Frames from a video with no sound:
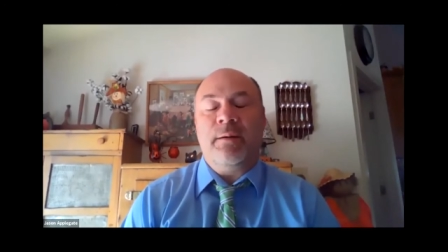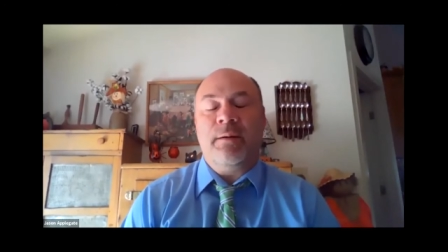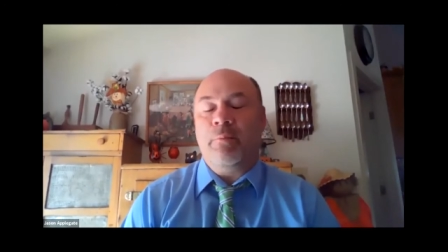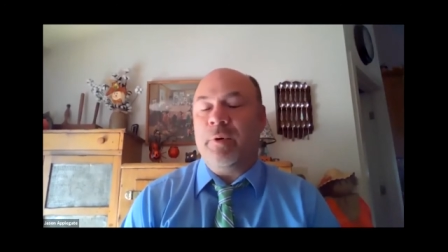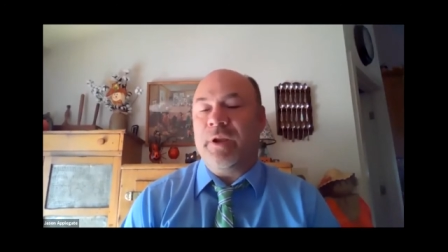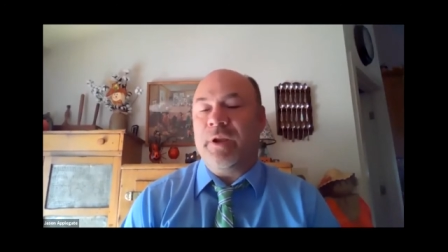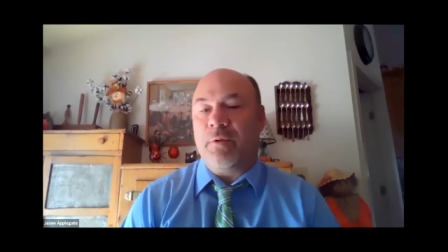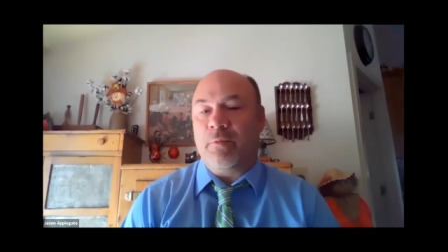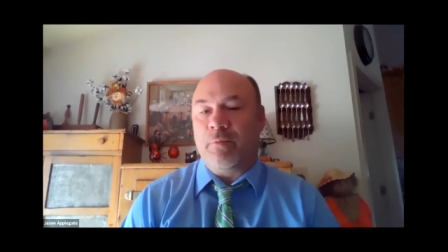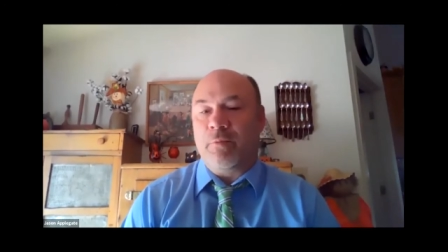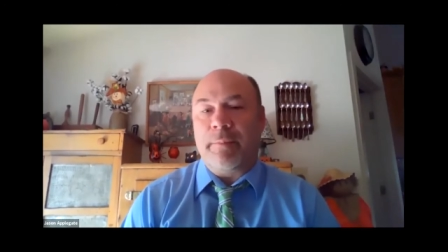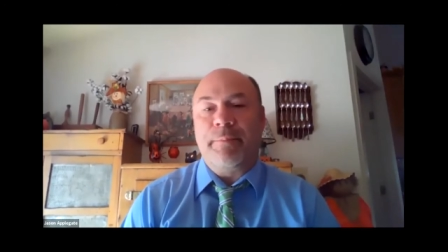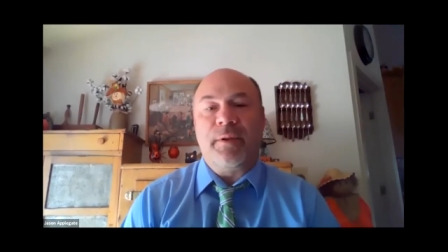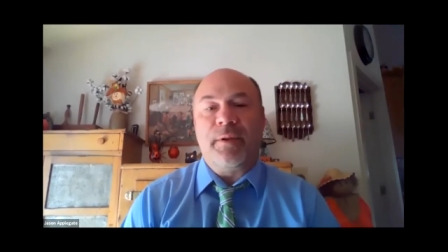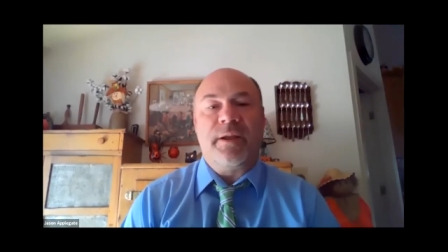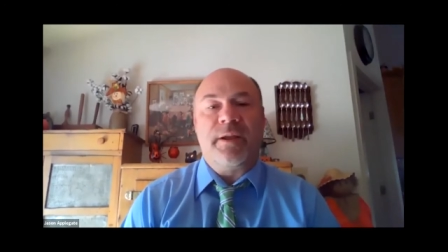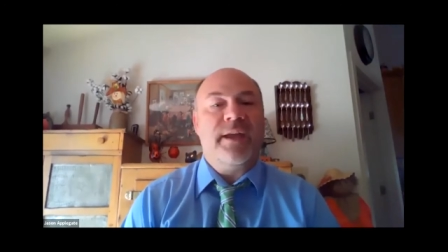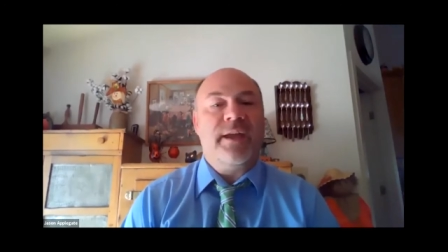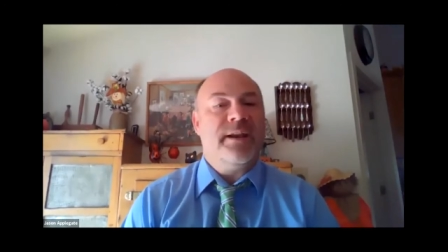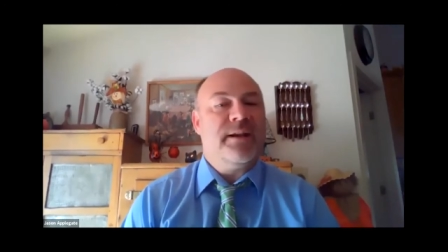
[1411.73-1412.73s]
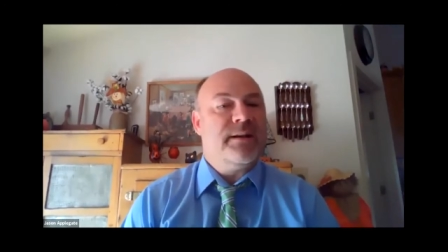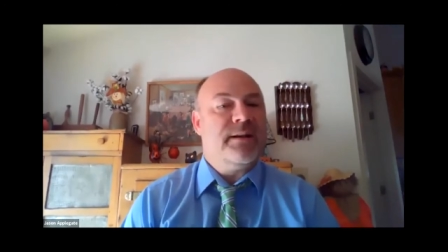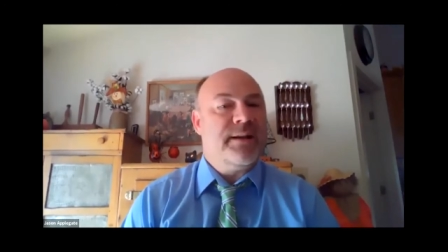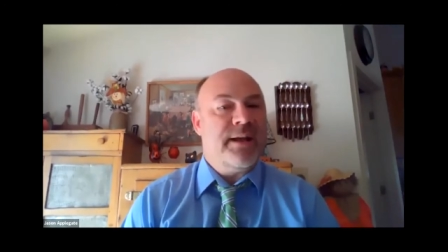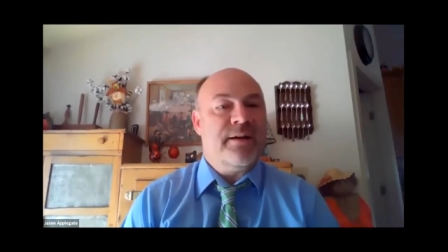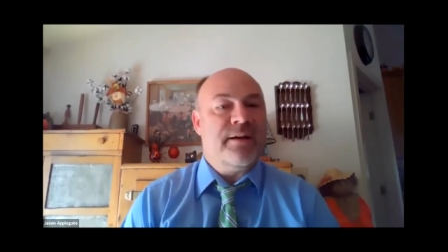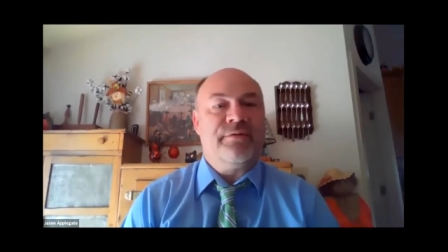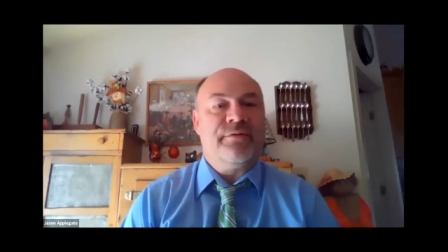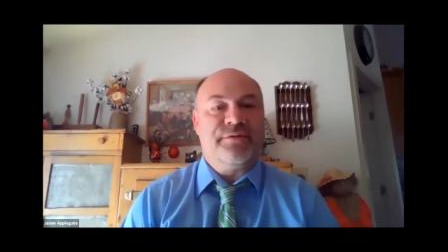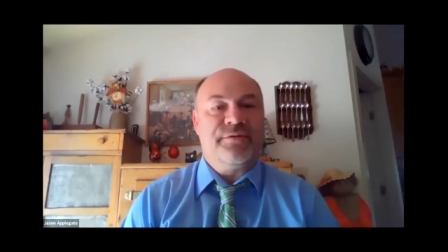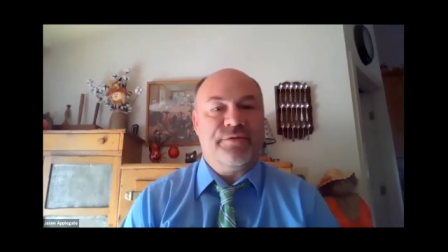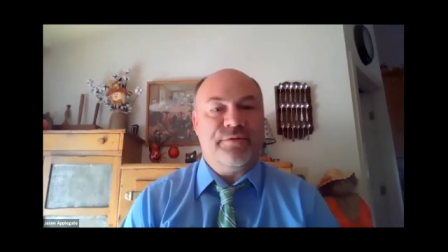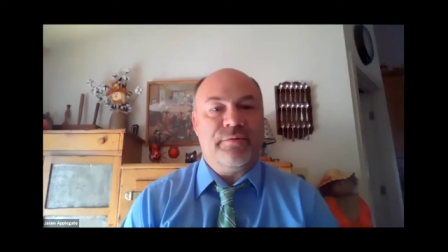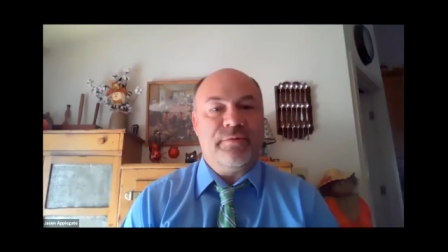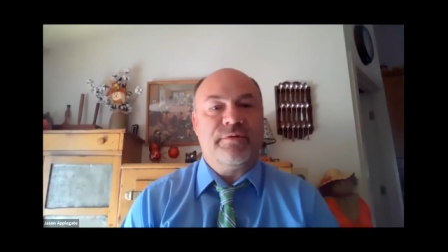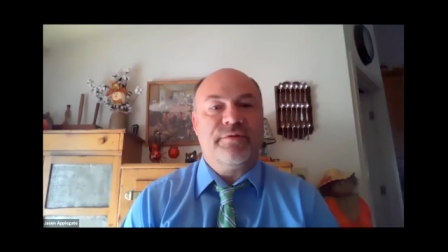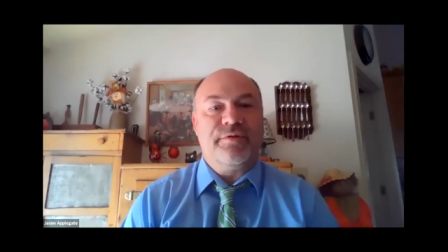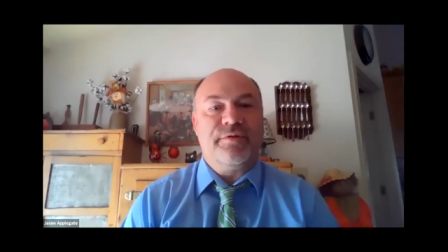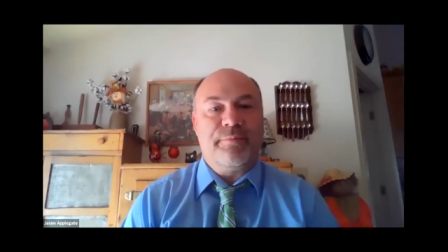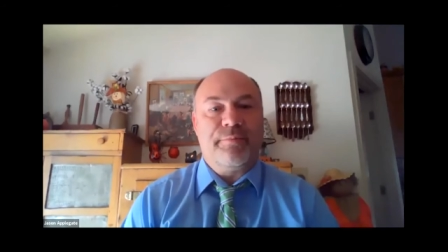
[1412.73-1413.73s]
and we could replicate it down
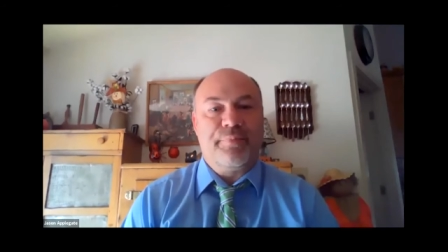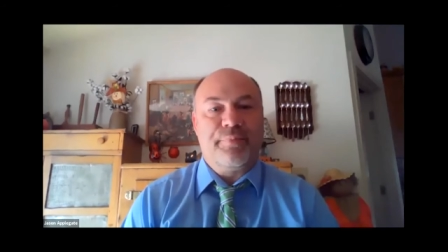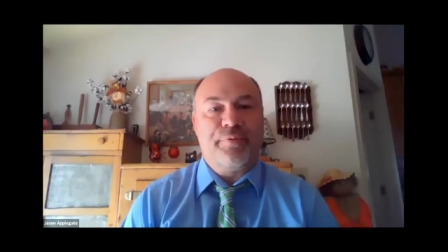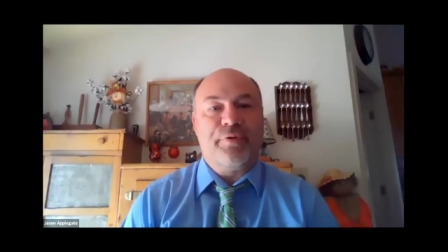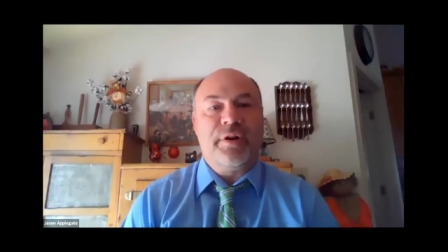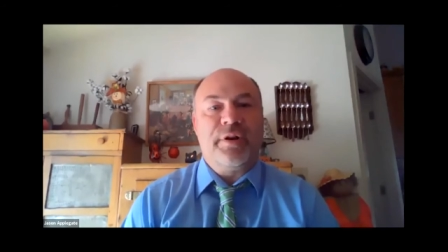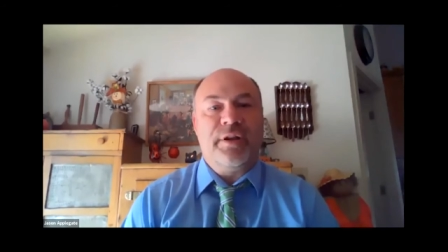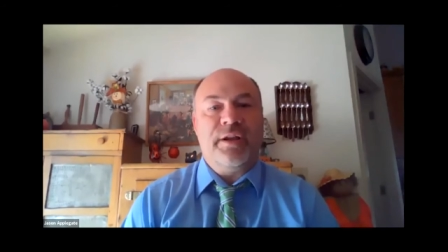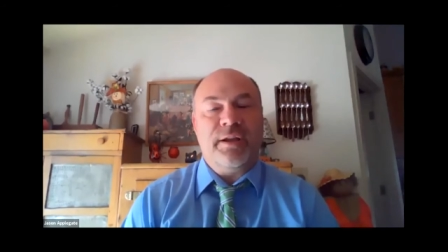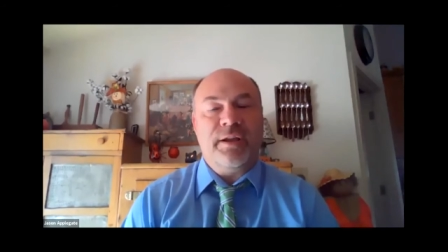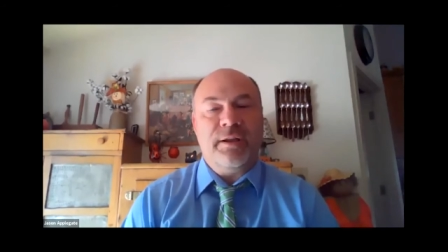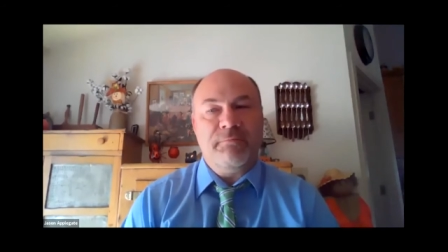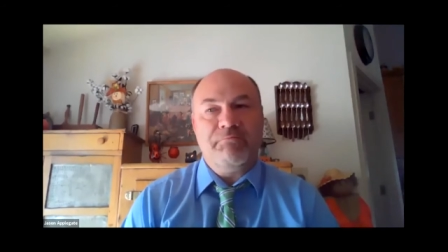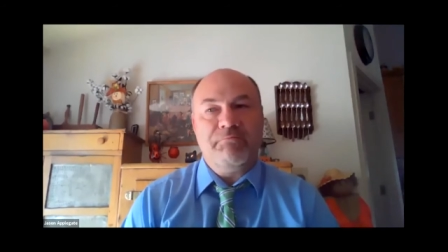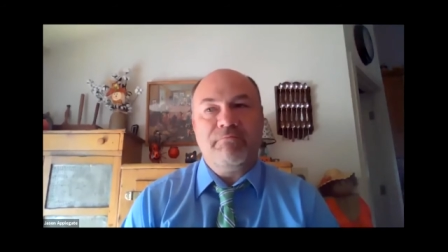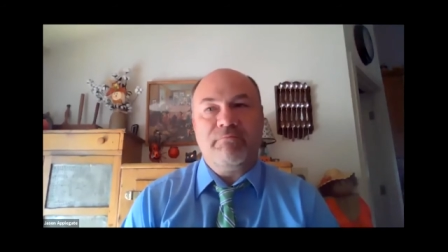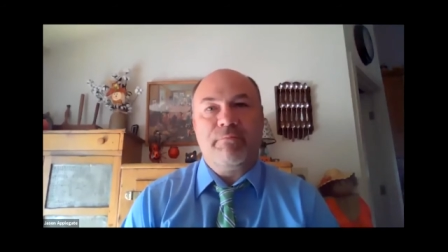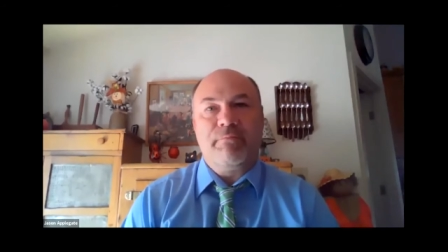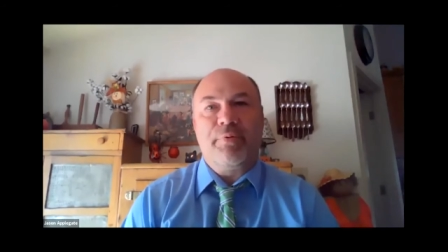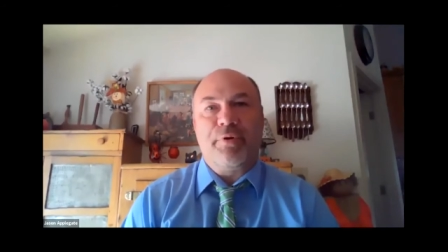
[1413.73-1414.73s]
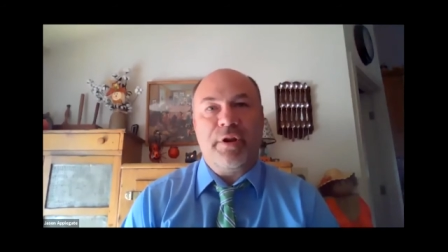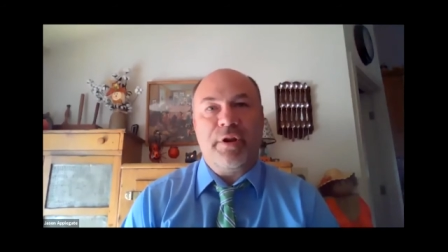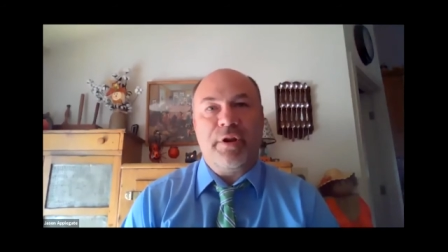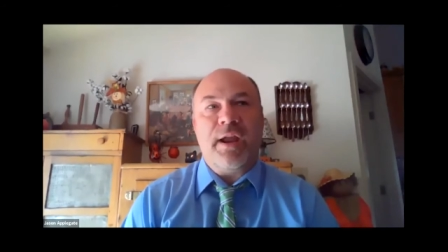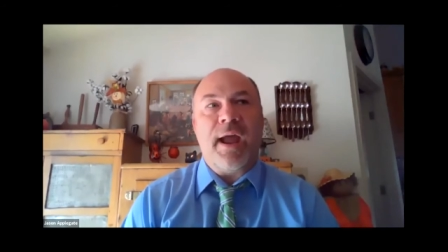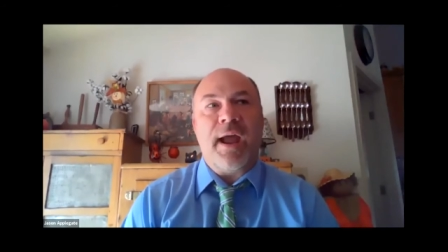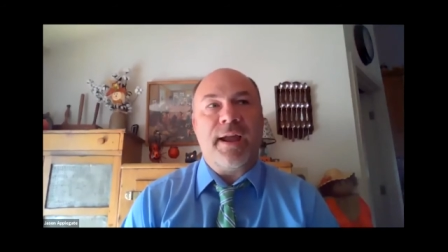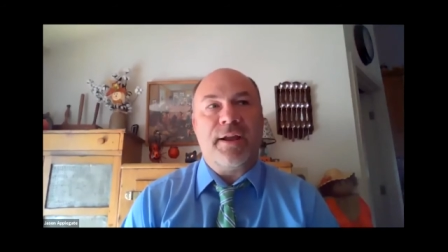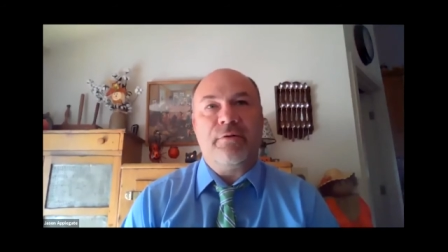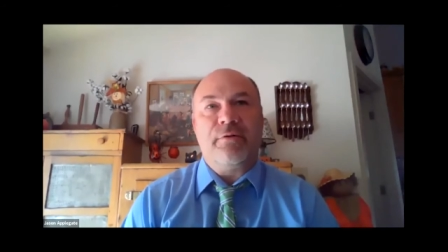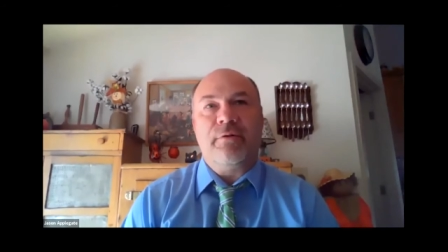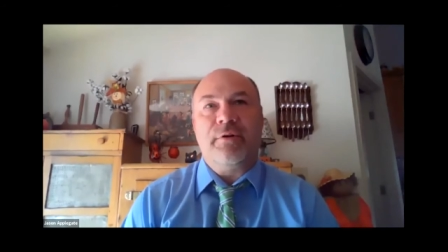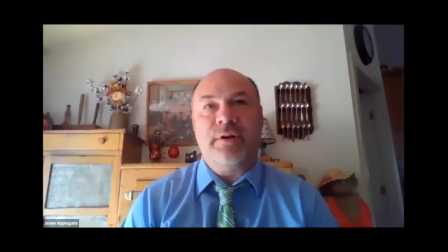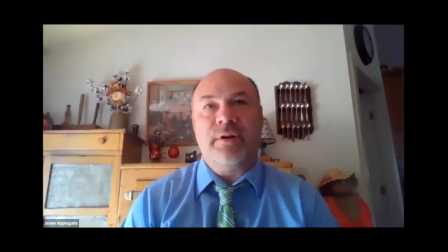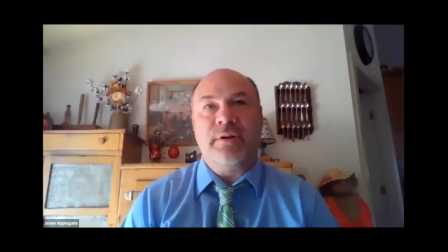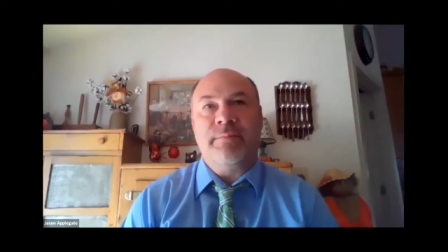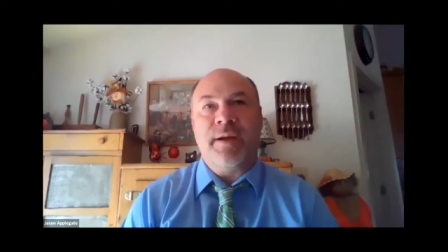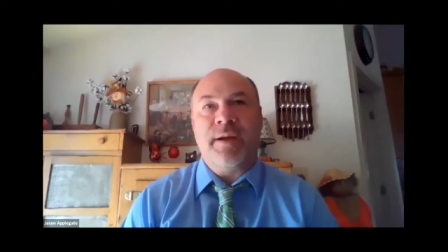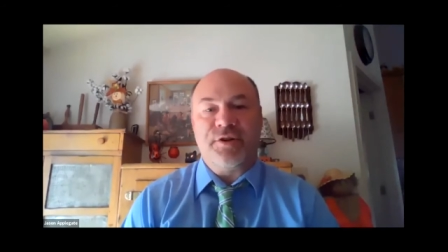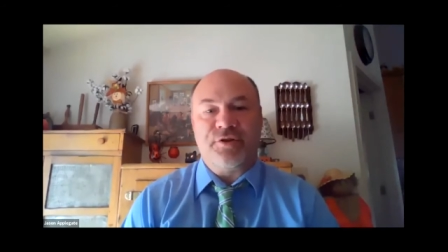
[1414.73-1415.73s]
to to pretty pretty
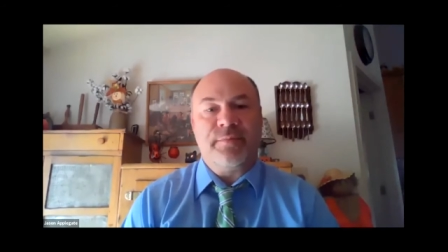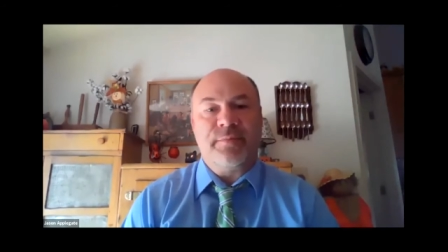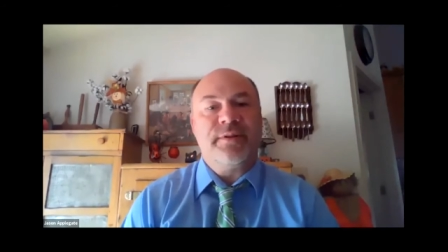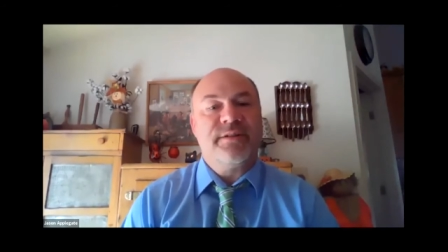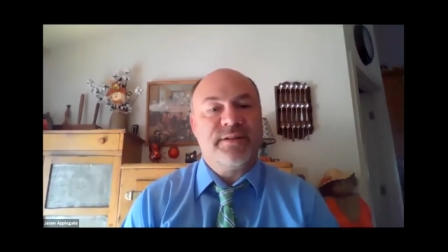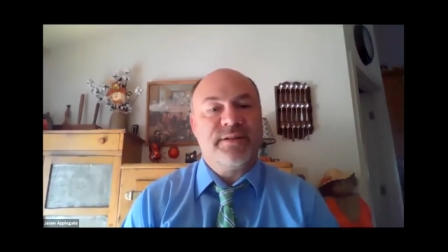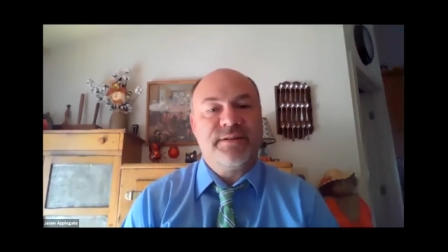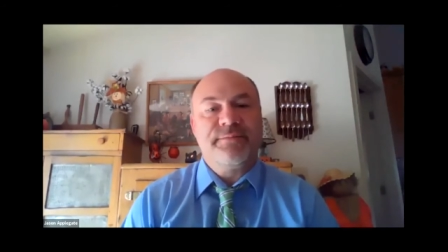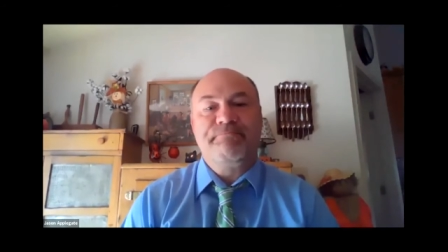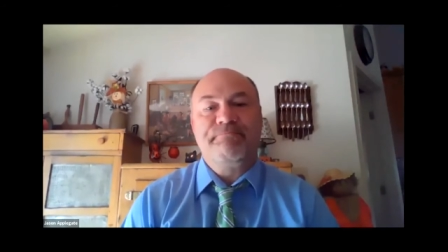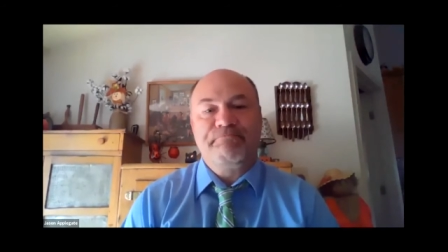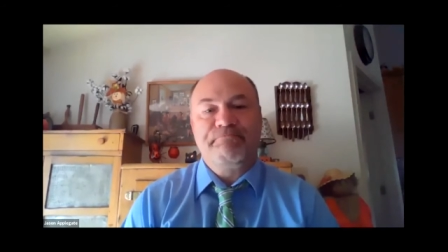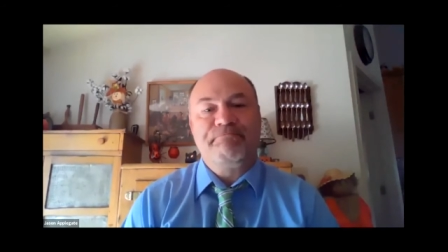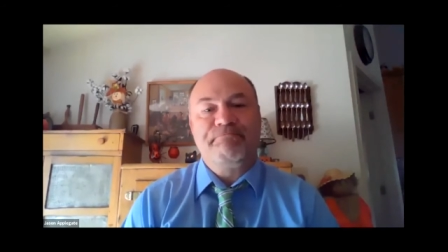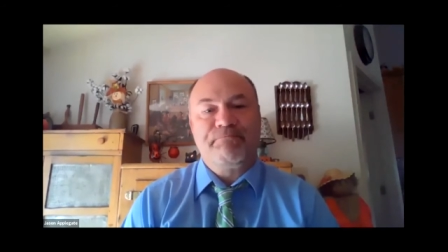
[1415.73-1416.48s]
accurate measurements.